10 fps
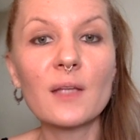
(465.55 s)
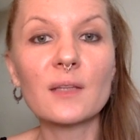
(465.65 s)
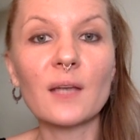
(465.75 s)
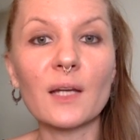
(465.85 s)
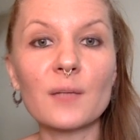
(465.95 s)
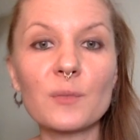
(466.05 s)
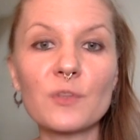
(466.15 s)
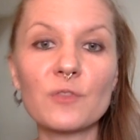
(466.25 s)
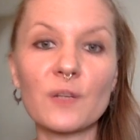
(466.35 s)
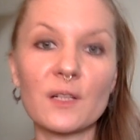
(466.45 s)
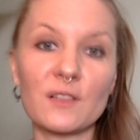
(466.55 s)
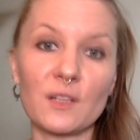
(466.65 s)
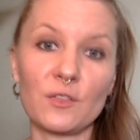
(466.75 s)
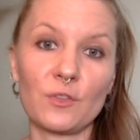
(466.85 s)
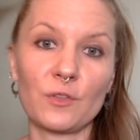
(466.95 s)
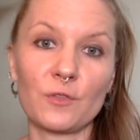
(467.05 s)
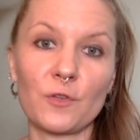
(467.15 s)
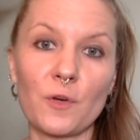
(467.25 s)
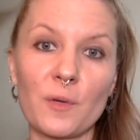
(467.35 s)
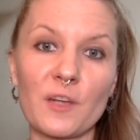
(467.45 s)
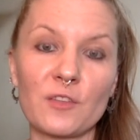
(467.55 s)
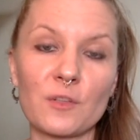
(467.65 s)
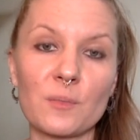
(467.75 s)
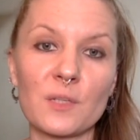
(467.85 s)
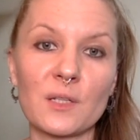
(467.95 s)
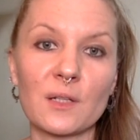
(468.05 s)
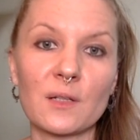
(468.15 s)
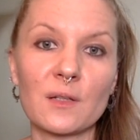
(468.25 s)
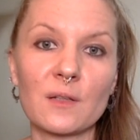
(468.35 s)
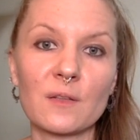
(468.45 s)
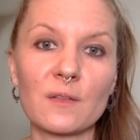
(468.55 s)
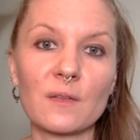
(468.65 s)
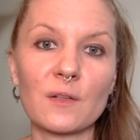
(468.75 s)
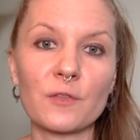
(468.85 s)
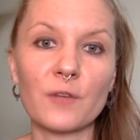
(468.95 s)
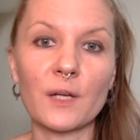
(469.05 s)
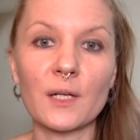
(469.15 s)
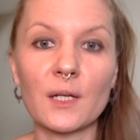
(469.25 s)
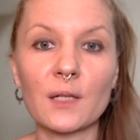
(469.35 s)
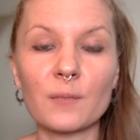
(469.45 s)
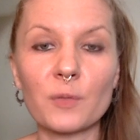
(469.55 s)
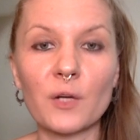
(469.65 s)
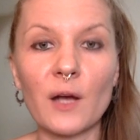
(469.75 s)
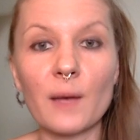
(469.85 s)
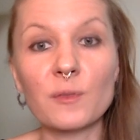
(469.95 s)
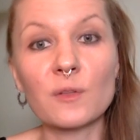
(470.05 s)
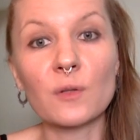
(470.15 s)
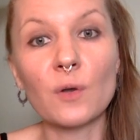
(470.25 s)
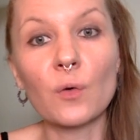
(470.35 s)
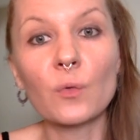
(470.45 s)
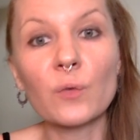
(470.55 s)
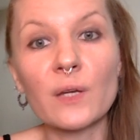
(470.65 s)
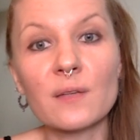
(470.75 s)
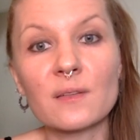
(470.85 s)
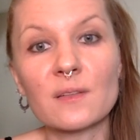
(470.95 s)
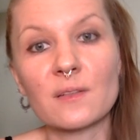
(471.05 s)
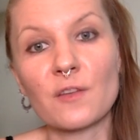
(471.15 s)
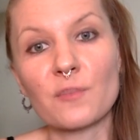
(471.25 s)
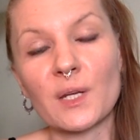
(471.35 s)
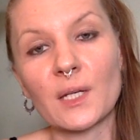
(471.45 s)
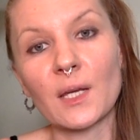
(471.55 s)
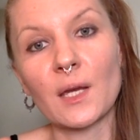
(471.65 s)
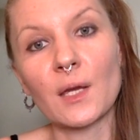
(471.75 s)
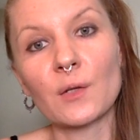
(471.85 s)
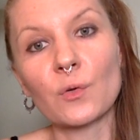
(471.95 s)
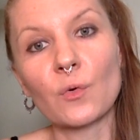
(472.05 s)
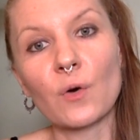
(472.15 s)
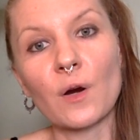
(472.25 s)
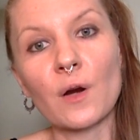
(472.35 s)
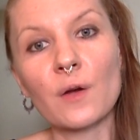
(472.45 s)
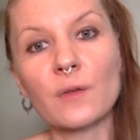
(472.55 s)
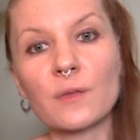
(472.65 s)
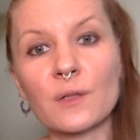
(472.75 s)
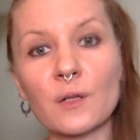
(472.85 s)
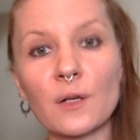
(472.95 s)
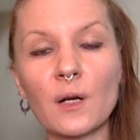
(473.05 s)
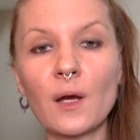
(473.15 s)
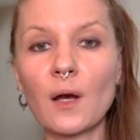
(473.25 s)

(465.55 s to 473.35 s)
that can be very dangerous for a patient because they're finding perhaps their own ways to self-medicate, or they're